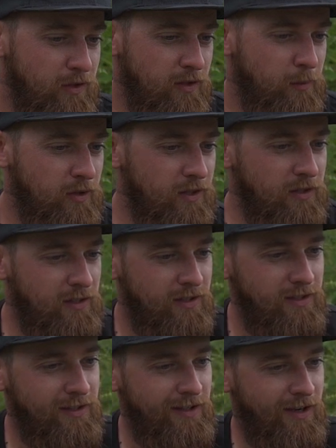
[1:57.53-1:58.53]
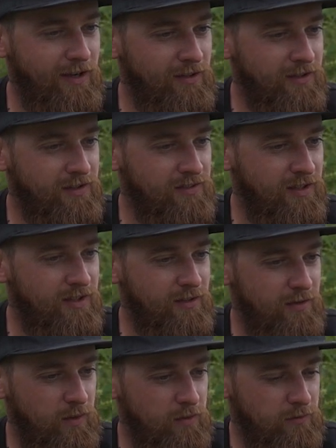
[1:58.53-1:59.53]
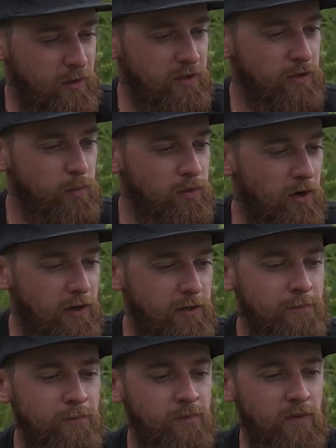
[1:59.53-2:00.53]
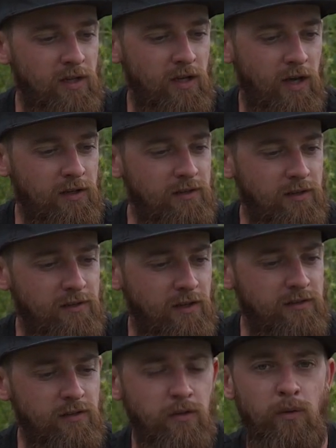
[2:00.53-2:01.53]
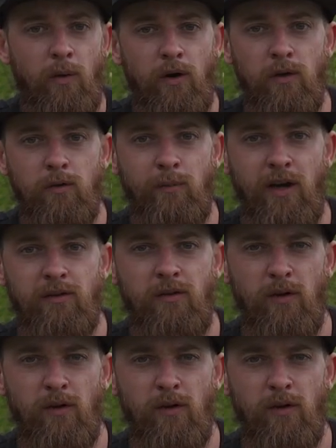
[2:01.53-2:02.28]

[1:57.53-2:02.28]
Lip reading: in the pudding. Like I say, it was running all night, and it's actually got quite a long battery